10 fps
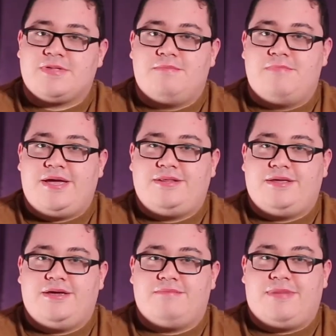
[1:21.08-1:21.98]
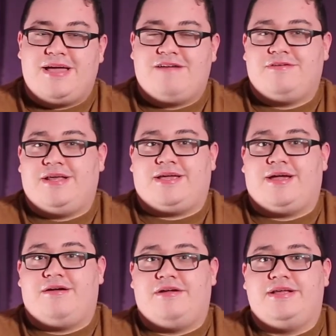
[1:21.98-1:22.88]
Mainly, my everyday
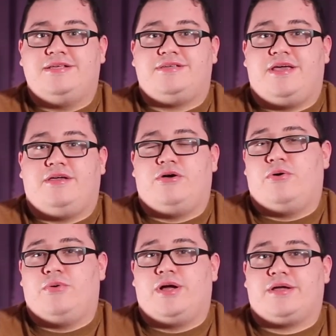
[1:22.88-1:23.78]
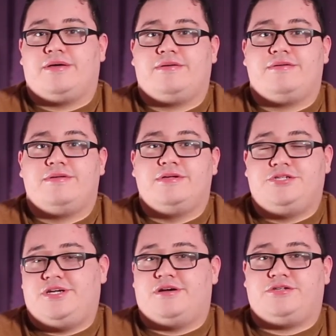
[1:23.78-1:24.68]
carry is a GoRuck
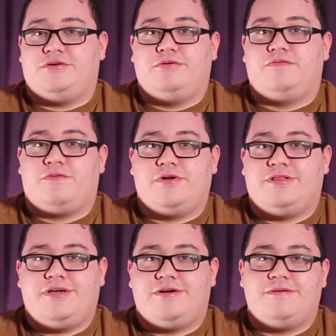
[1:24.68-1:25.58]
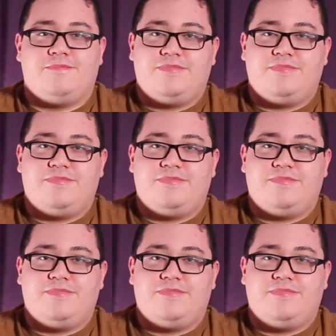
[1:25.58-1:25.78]
GR2 40 liter,